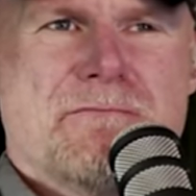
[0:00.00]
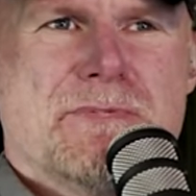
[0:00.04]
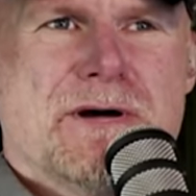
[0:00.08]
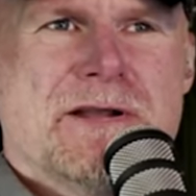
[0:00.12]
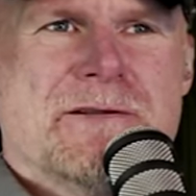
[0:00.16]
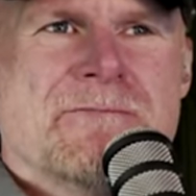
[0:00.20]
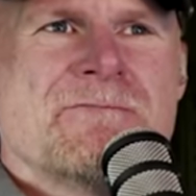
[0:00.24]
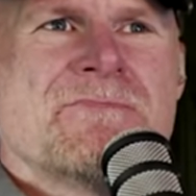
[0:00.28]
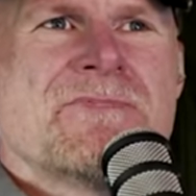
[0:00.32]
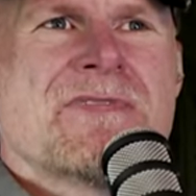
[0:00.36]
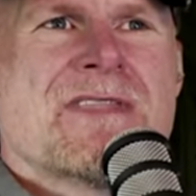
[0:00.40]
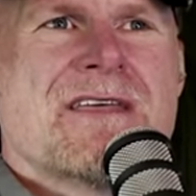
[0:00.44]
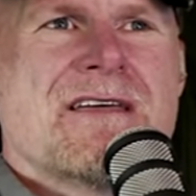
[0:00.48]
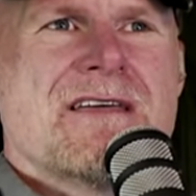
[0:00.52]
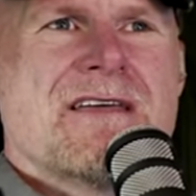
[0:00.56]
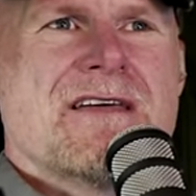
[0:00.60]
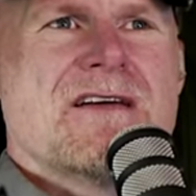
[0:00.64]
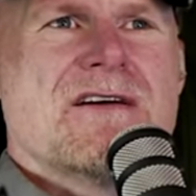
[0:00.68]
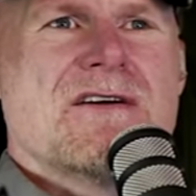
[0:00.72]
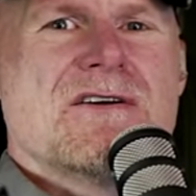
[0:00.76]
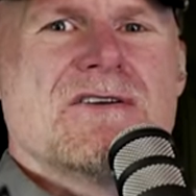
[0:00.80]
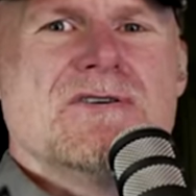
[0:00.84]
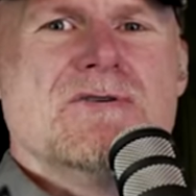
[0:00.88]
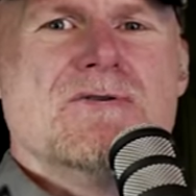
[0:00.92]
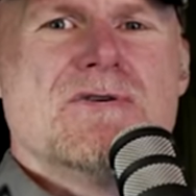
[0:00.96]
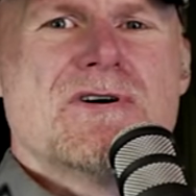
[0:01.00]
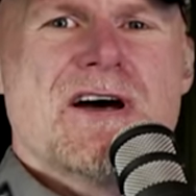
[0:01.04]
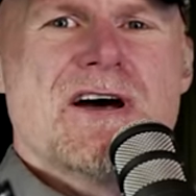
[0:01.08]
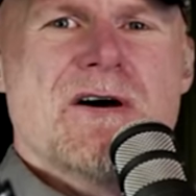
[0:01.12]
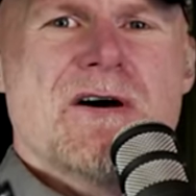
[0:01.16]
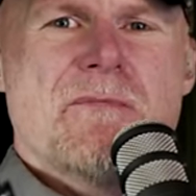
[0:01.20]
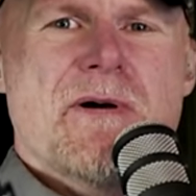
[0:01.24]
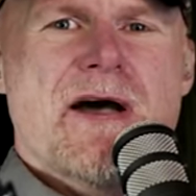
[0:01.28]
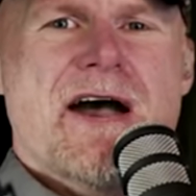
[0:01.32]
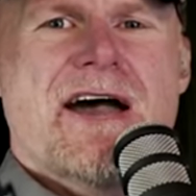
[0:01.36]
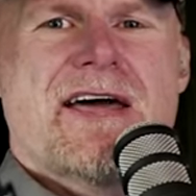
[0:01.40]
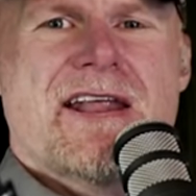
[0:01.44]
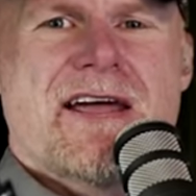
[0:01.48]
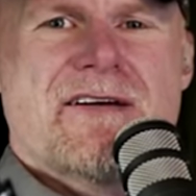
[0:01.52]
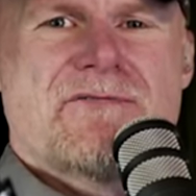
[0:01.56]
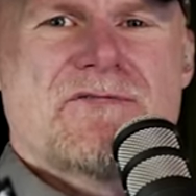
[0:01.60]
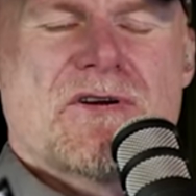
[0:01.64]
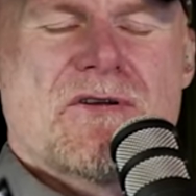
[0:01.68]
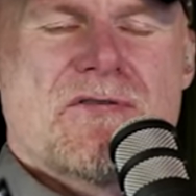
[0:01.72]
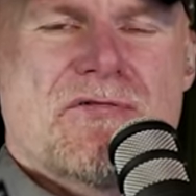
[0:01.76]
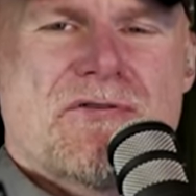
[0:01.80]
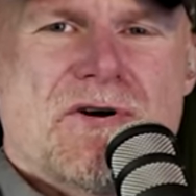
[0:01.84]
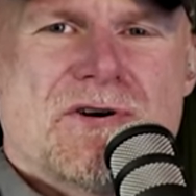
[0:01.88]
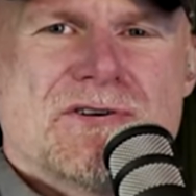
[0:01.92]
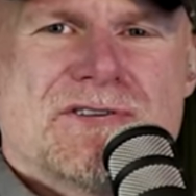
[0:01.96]
But you come out
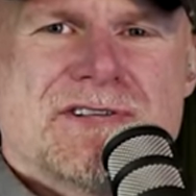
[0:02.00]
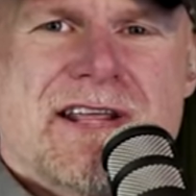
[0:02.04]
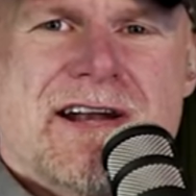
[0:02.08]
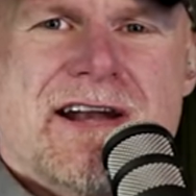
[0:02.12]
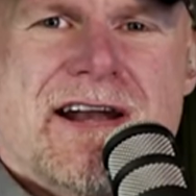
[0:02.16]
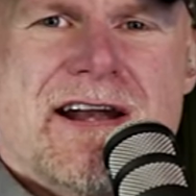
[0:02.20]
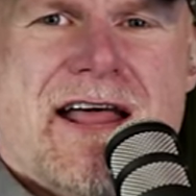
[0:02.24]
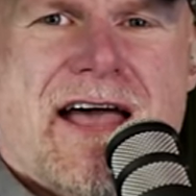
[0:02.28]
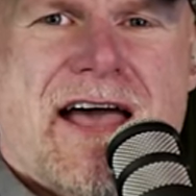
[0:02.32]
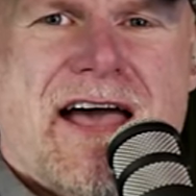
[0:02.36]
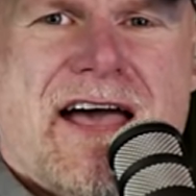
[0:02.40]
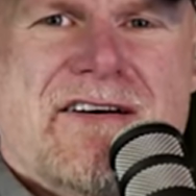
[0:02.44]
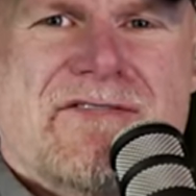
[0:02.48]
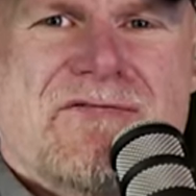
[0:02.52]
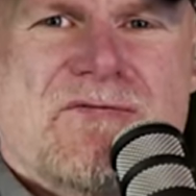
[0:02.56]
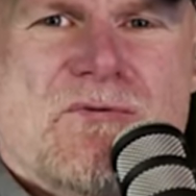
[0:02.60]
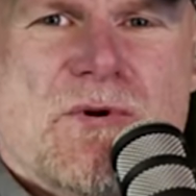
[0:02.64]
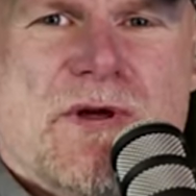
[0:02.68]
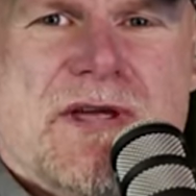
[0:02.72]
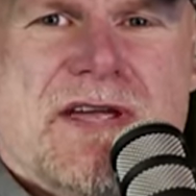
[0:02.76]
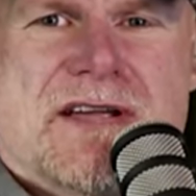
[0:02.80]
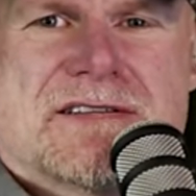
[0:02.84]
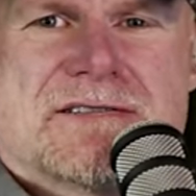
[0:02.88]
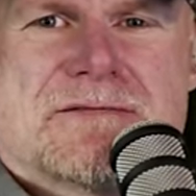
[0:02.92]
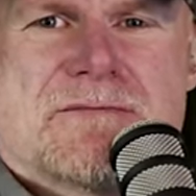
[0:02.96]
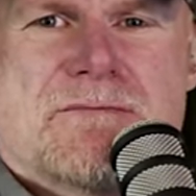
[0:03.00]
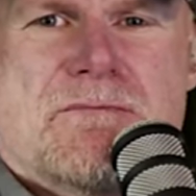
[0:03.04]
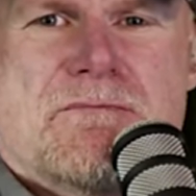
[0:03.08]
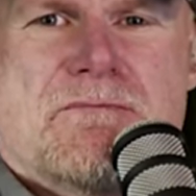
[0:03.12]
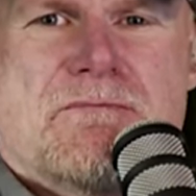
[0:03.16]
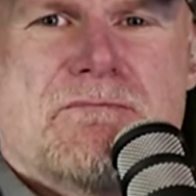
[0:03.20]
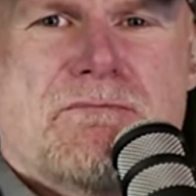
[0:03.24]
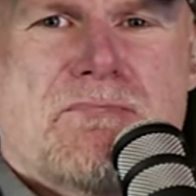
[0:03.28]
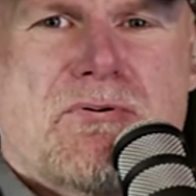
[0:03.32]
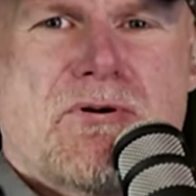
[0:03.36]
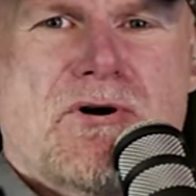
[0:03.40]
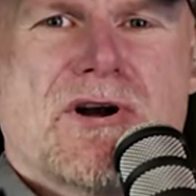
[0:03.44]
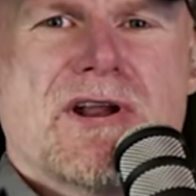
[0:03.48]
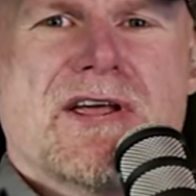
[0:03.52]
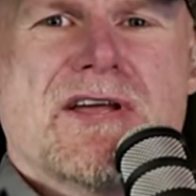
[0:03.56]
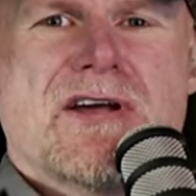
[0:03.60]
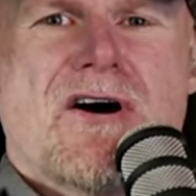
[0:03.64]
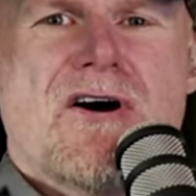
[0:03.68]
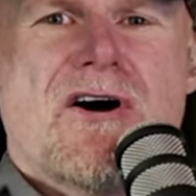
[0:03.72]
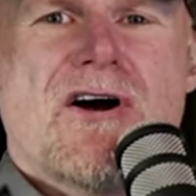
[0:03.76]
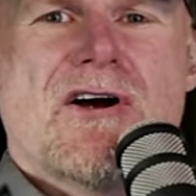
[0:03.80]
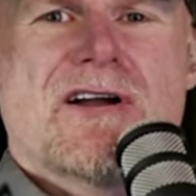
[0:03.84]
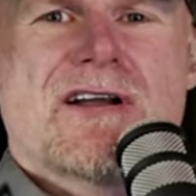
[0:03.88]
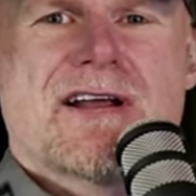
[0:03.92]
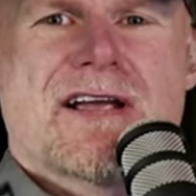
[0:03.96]
after 13 and a half weeks pretty
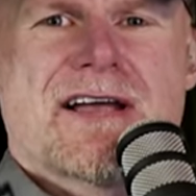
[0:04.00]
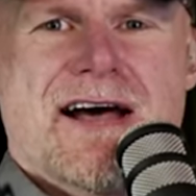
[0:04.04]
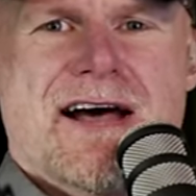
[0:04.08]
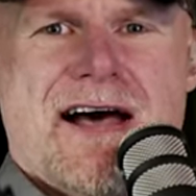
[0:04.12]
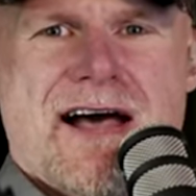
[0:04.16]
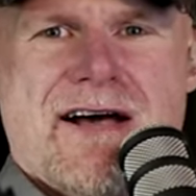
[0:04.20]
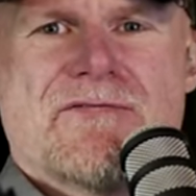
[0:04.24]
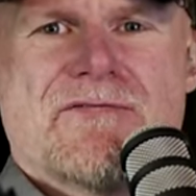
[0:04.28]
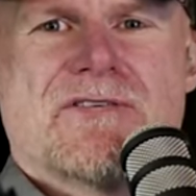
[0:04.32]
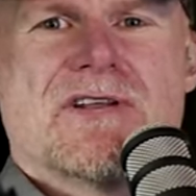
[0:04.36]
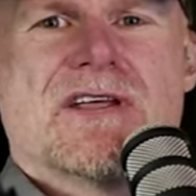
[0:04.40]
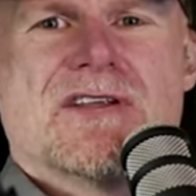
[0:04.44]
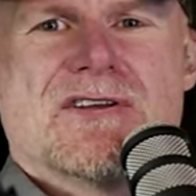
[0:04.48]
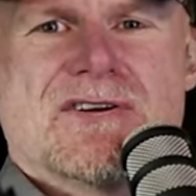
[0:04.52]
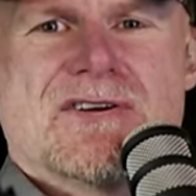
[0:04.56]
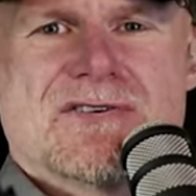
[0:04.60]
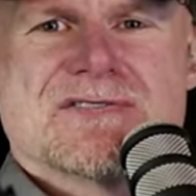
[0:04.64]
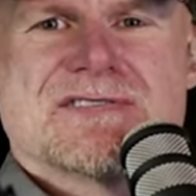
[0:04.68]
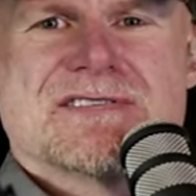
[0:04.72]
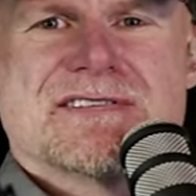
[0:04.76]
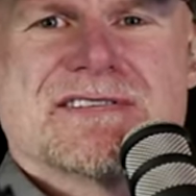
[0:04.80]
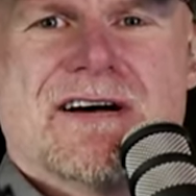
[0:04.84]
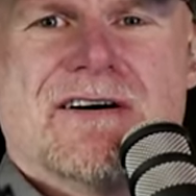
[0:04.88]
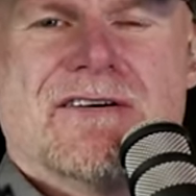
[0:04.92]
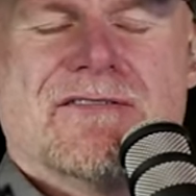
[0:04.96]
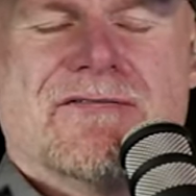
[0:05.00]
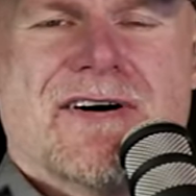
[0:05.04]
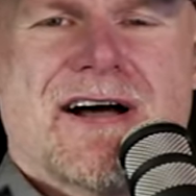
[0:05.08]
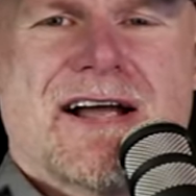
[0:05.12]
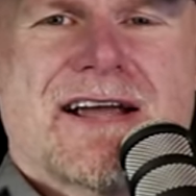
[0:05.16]
hard and confident in yourself.